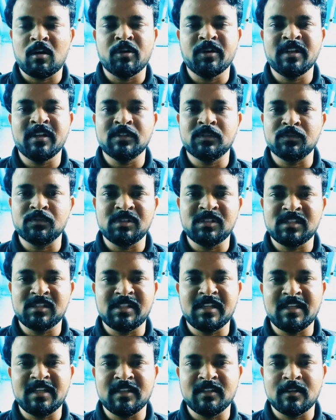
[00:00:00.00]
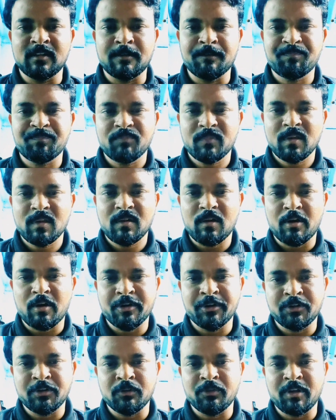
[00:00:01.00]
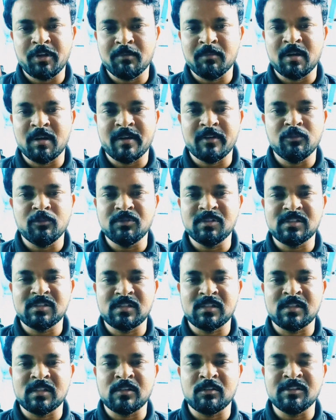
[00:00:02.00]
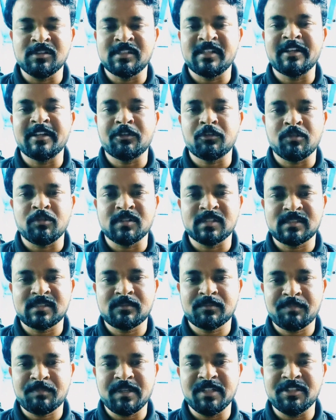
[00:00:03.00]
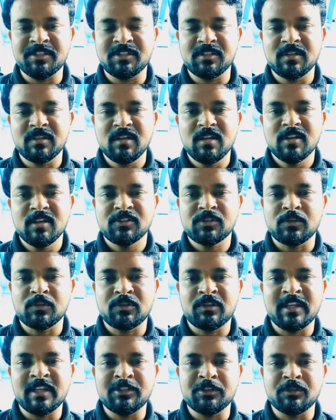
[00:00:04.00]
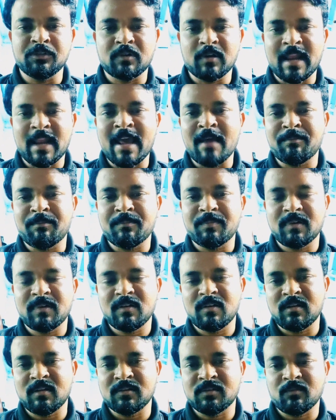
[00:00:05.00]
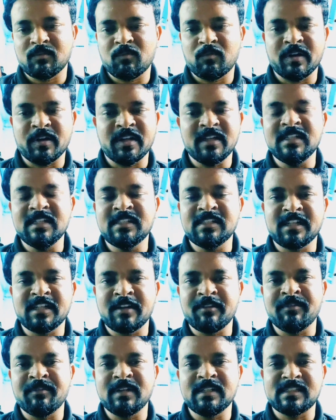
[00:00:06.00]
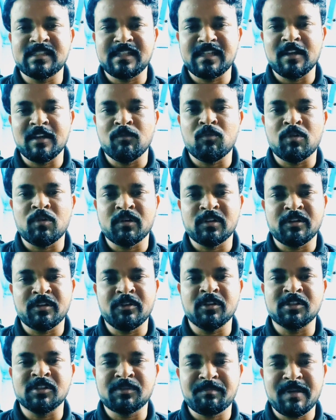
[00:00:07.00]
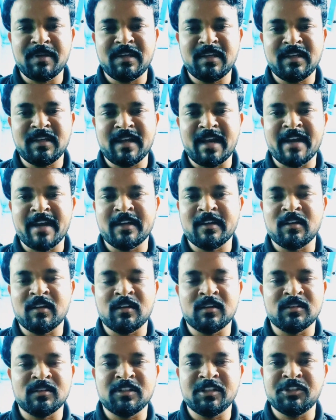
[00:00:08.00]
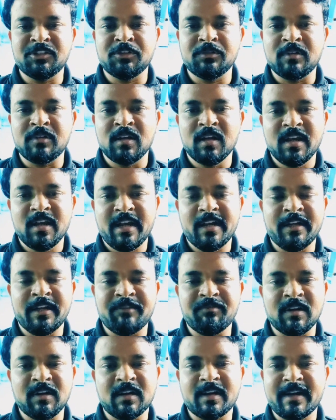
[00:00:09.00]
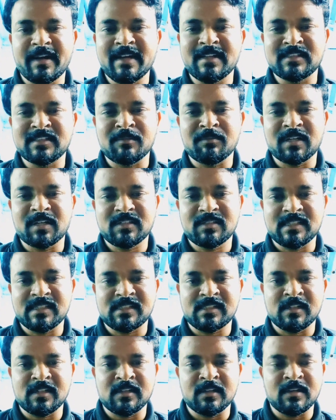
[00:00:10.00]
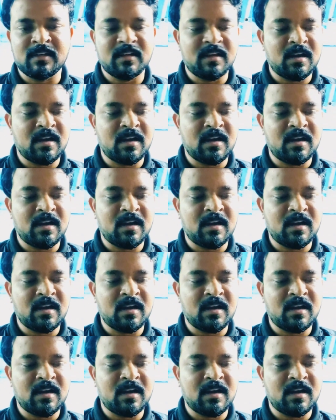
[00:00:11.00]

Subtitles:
audience who is sitting in the auditorium and who is listening to your speech. So they should clap for each and every single word that you are speaking, and it will create some certain